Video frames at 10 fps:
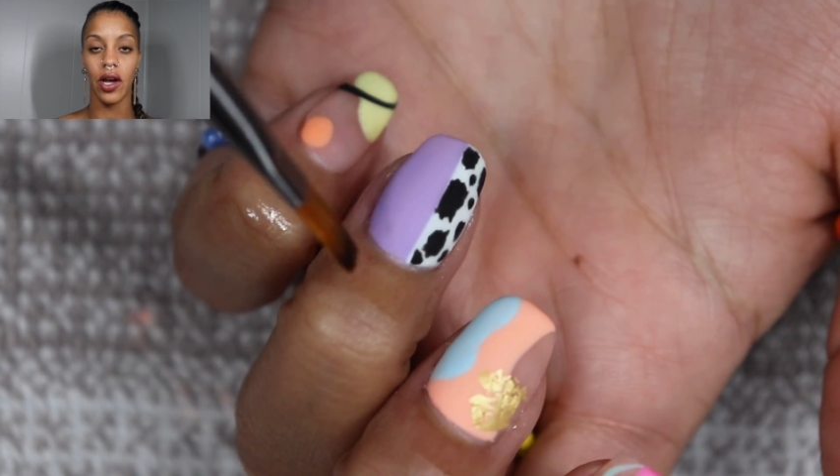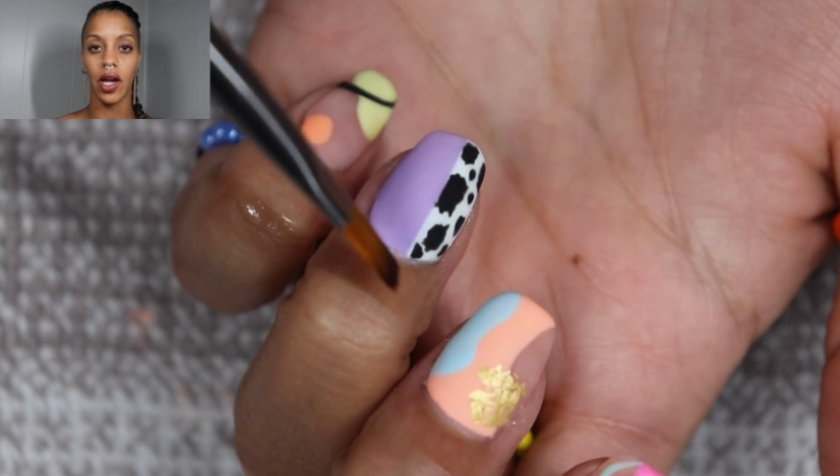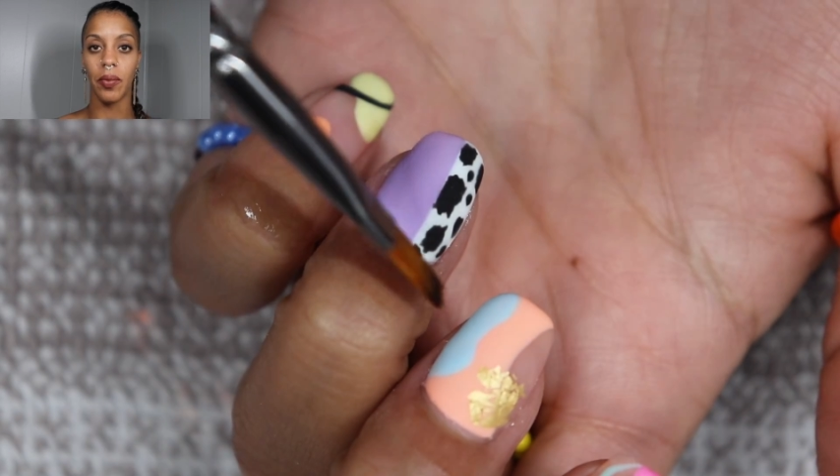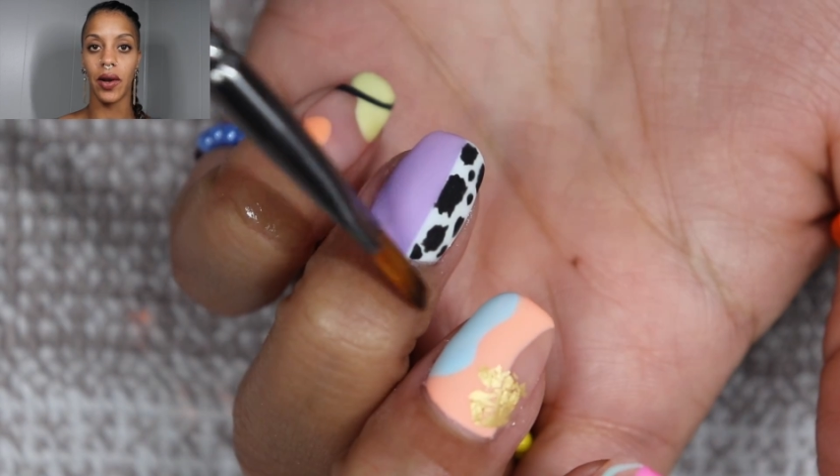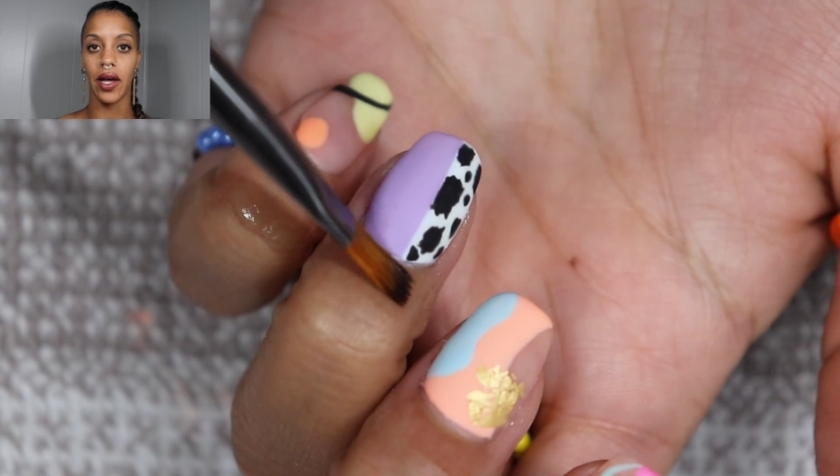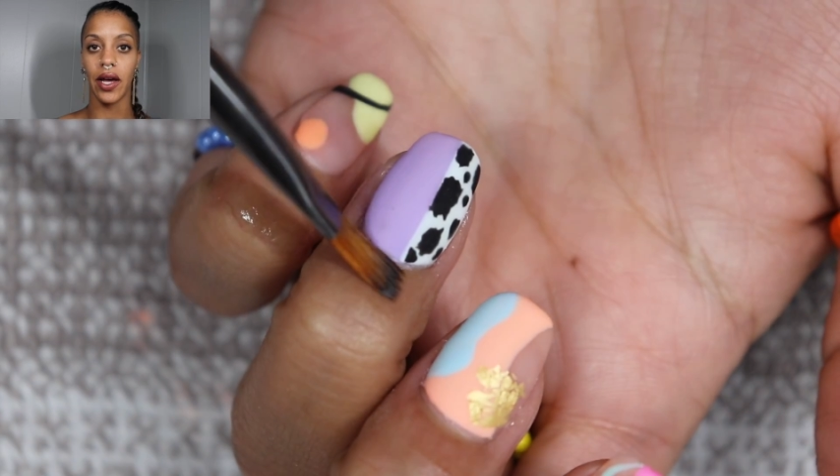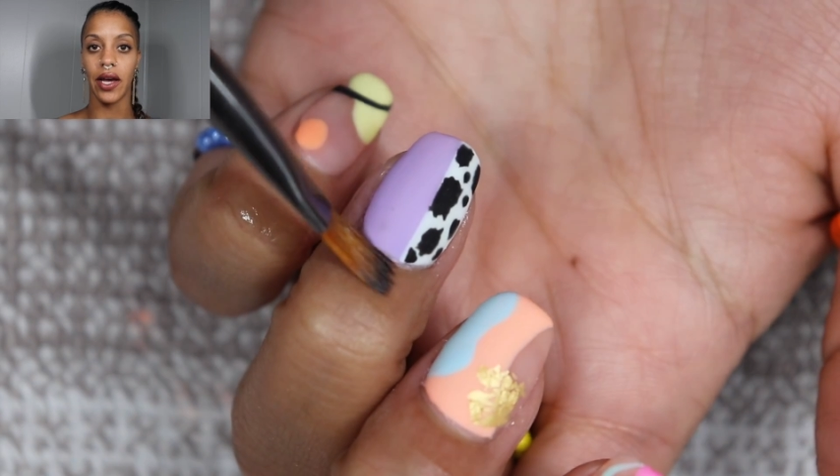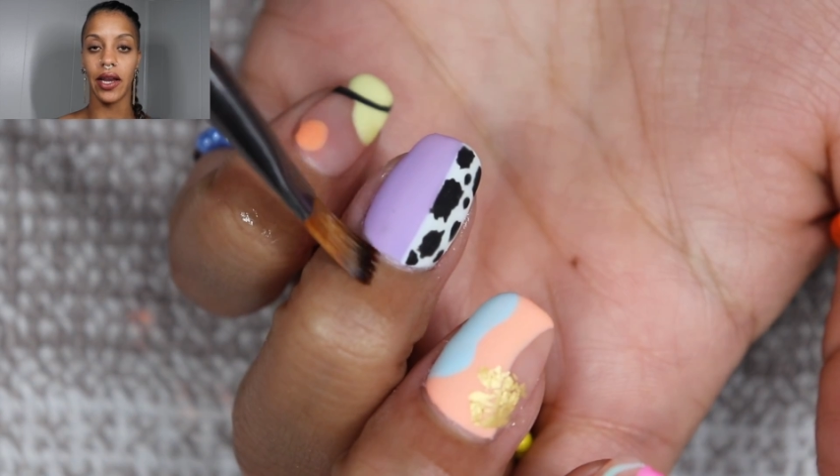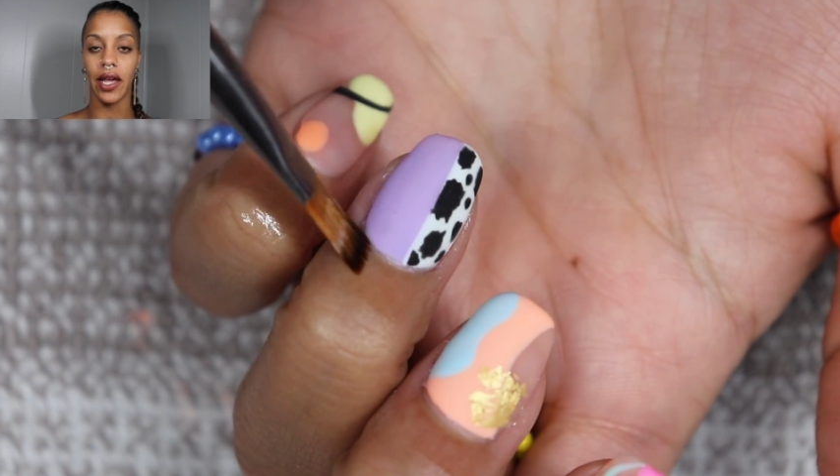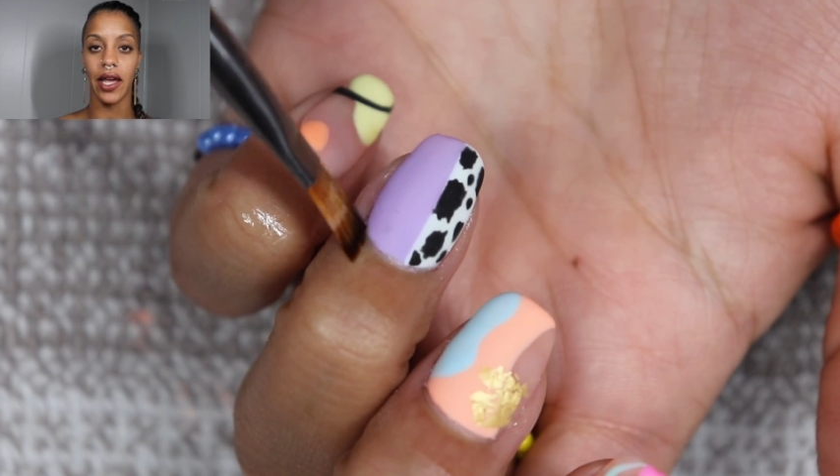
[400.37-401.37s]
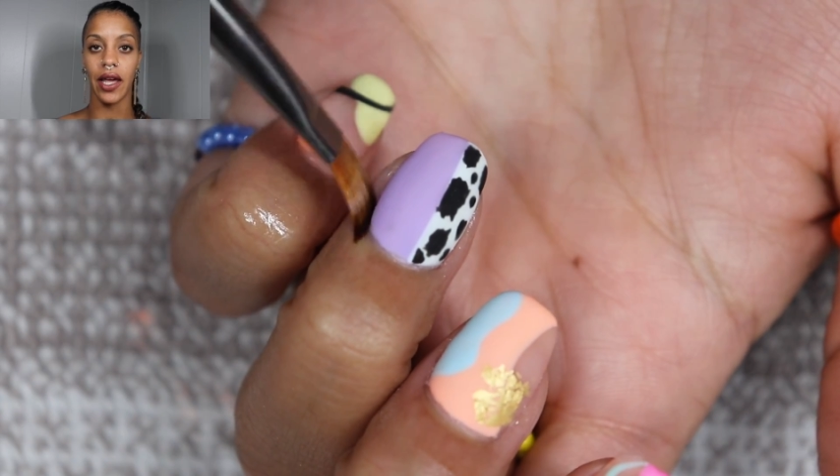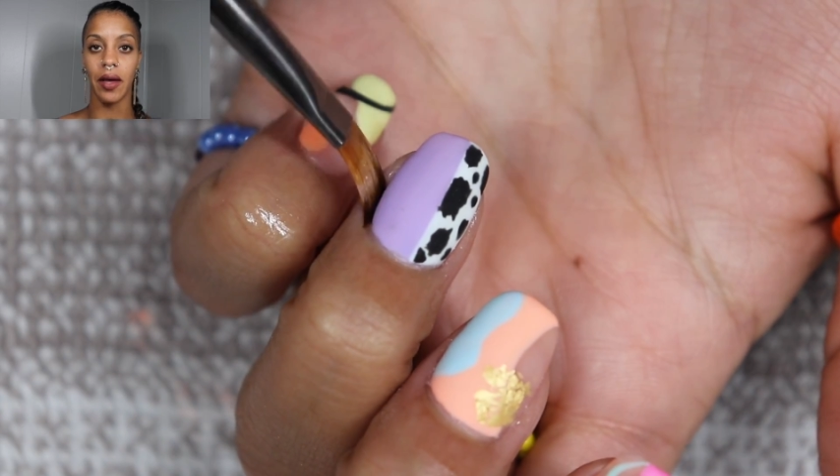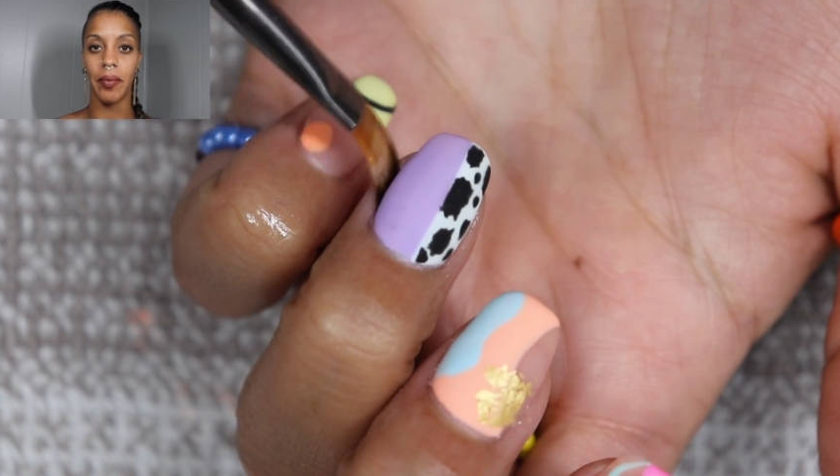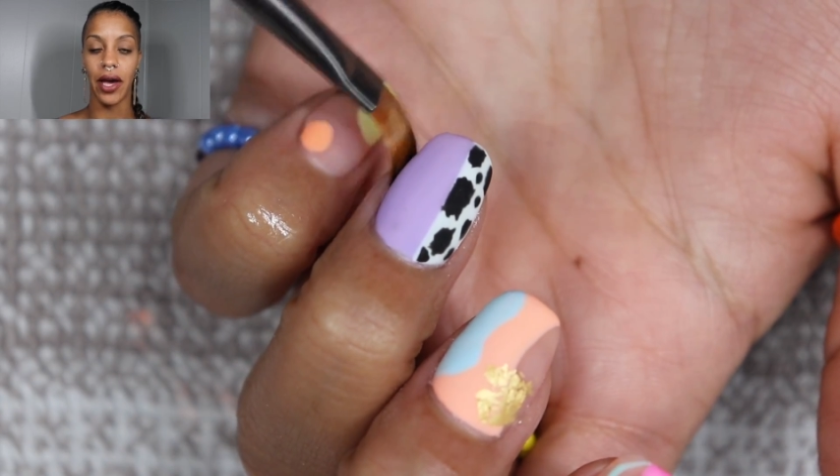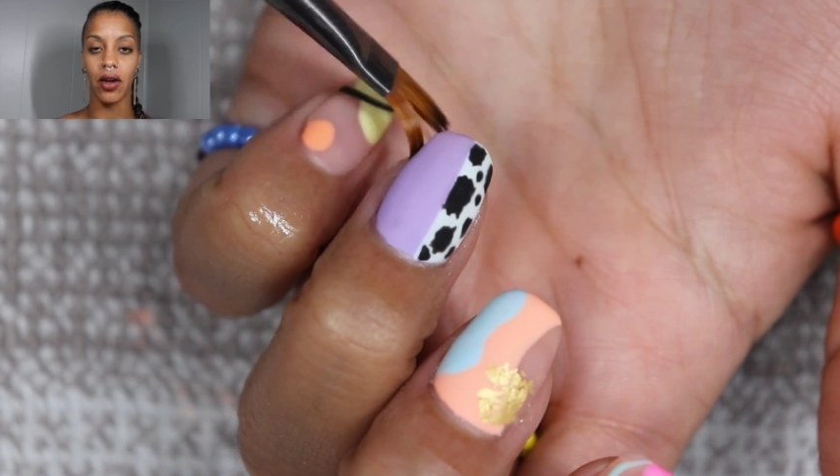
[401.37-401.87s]
I applied a
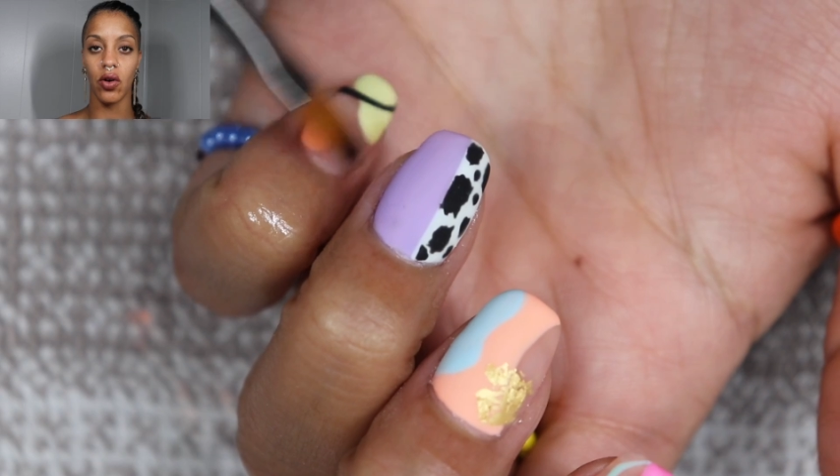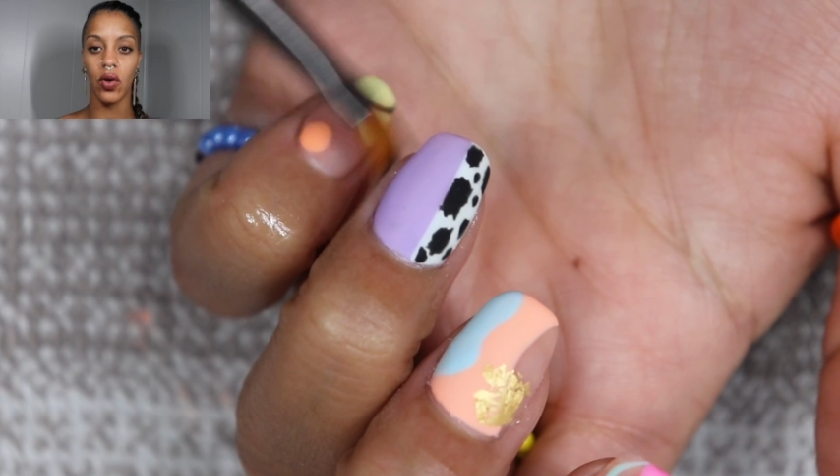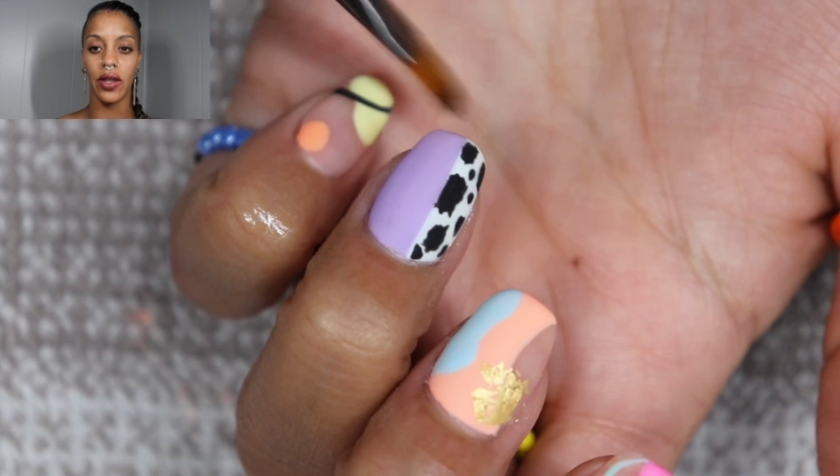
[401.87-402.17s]
matte coat,